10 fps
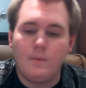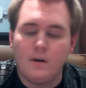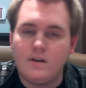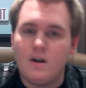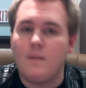We're
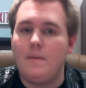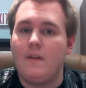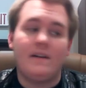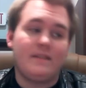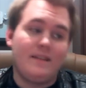going to talk about
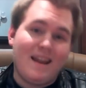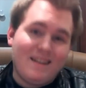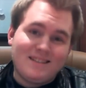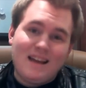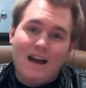the fact that that
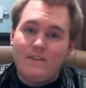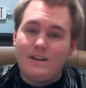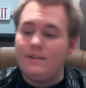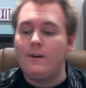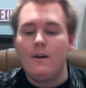doesn't have it
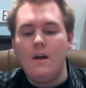either.